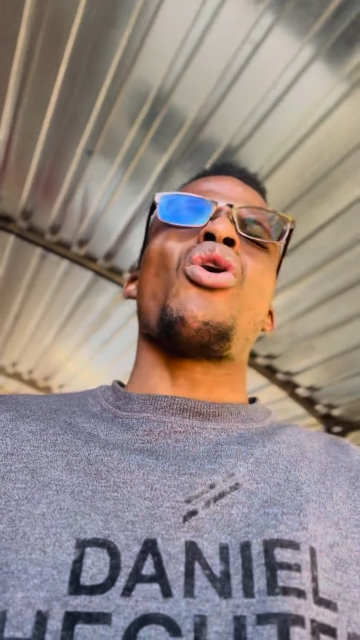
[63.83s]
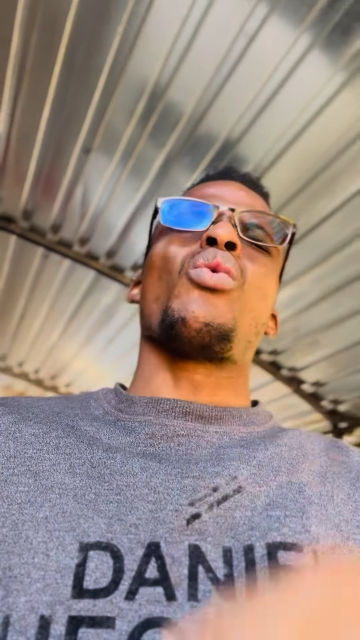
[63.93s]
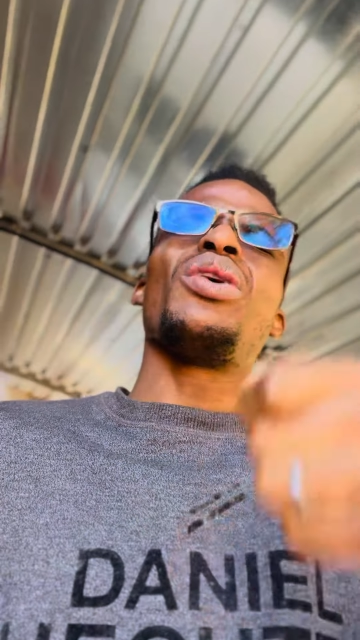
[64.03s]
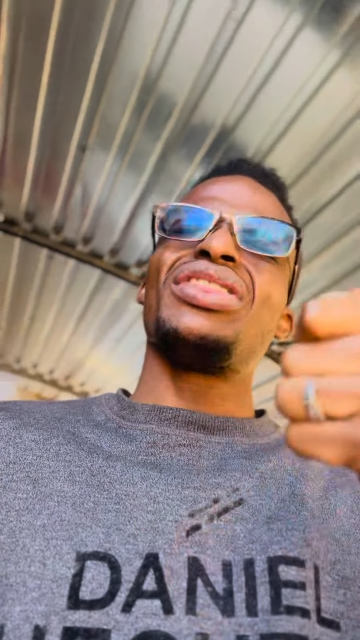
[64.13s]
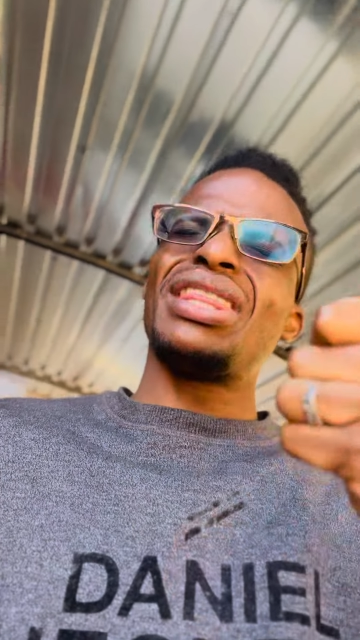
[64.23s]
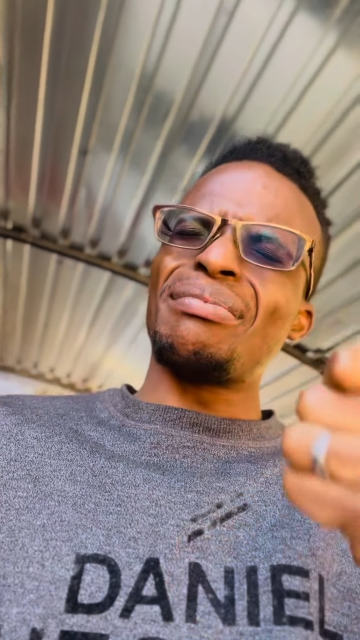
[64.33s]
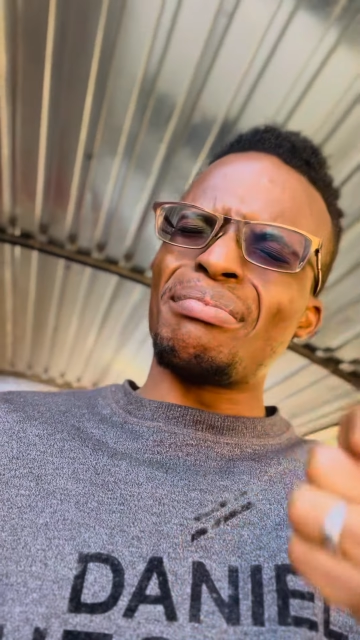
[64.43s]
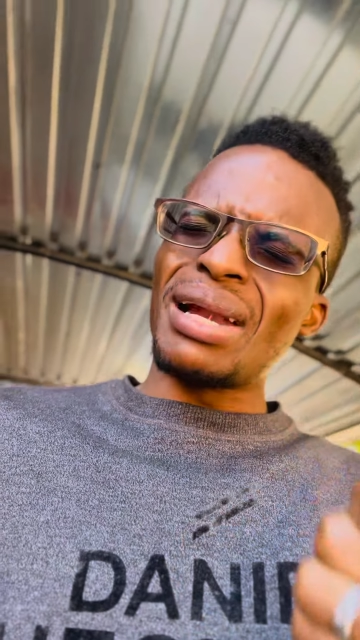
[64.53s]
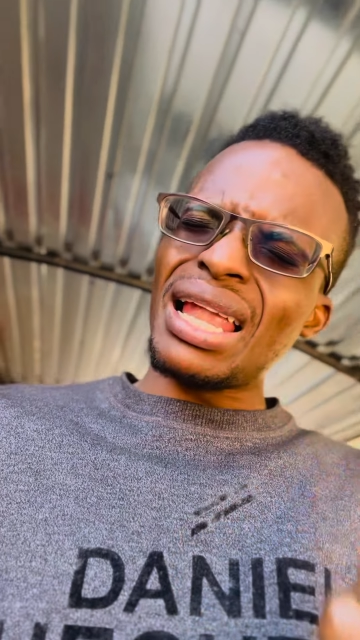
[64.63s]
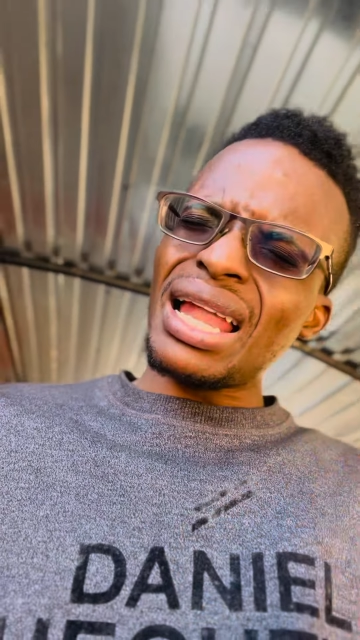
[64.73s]
with the
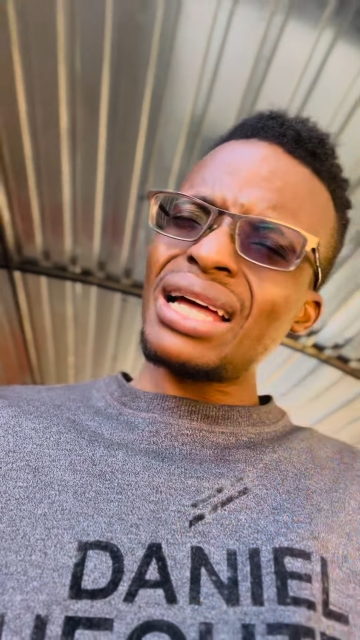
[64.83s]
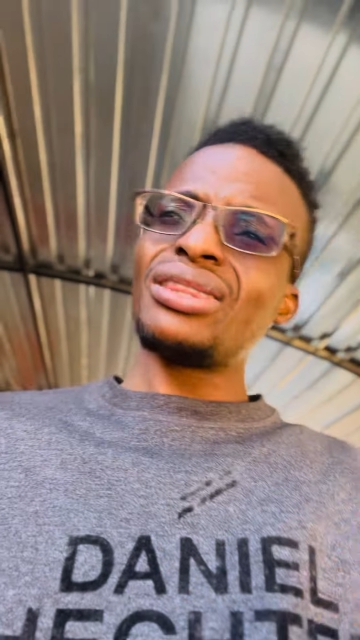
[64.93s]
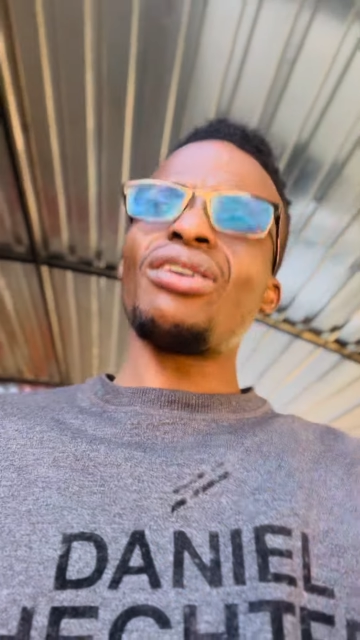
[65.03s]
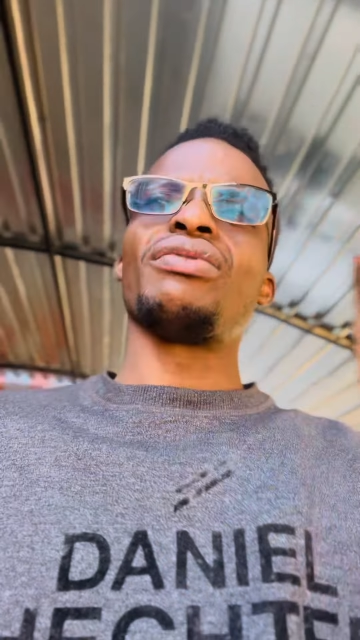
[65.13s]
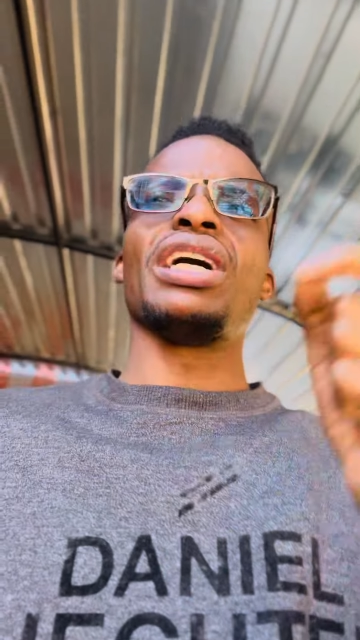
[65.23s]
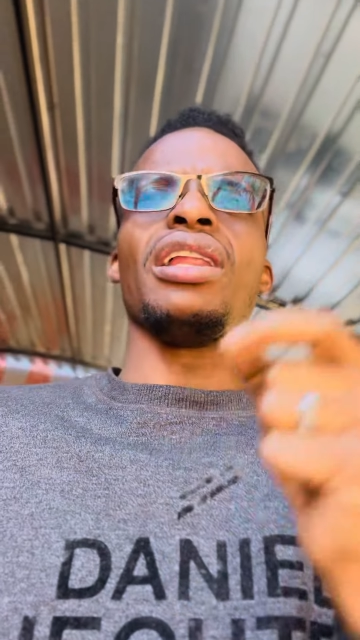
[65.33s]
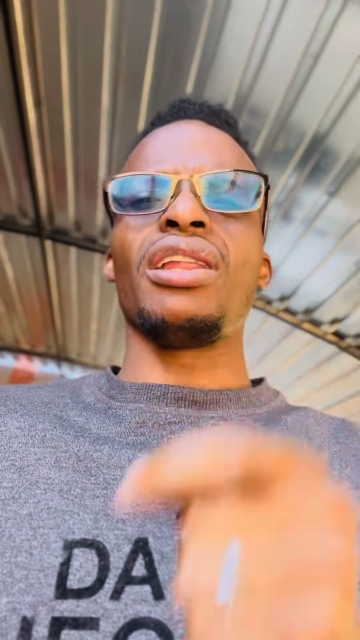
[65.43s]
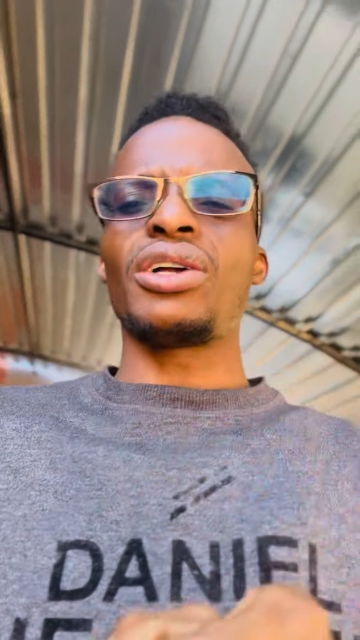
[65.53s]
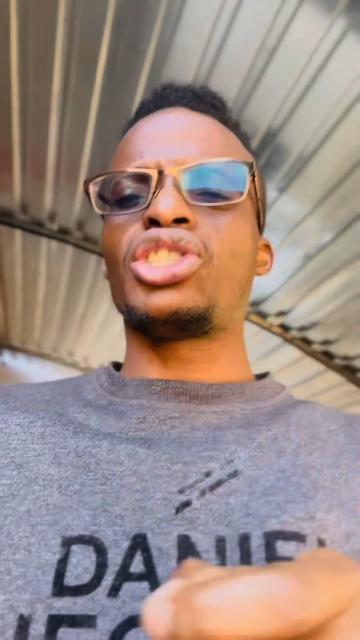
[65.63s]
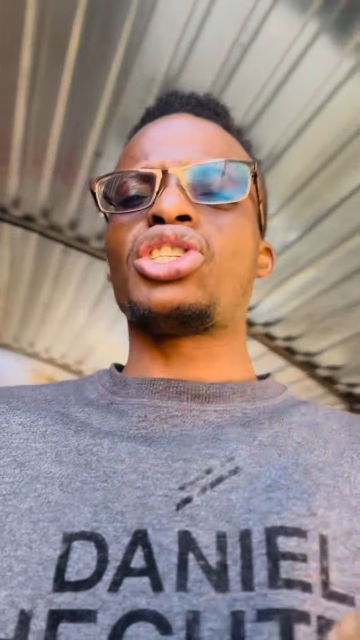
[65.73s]
blood of the
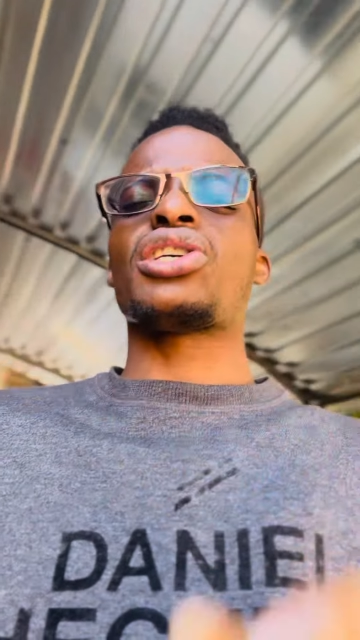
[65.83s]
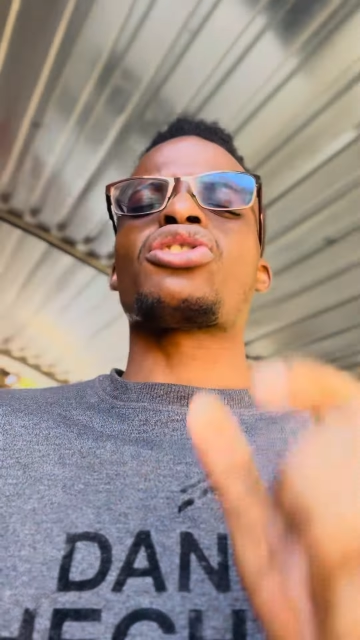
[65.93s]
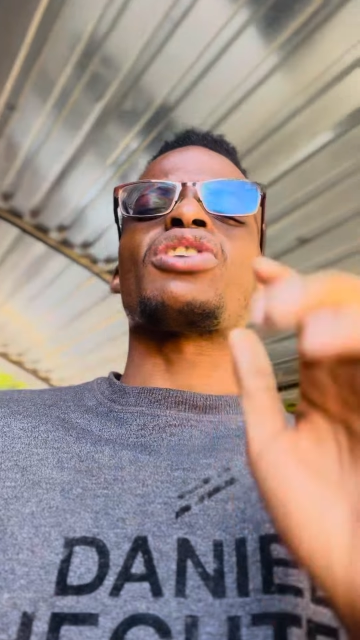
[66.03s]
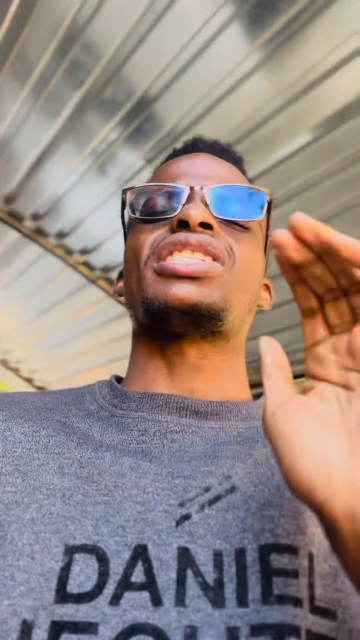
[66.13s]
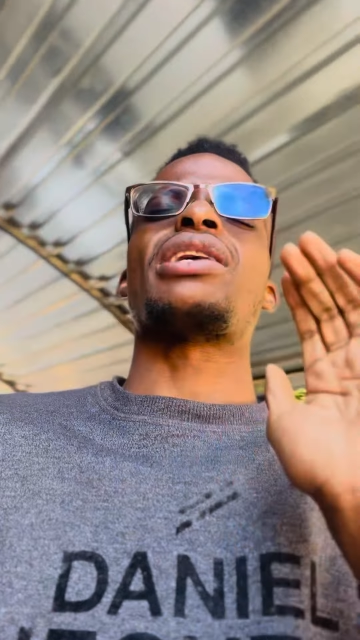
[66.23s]
Lord Jesus Christ.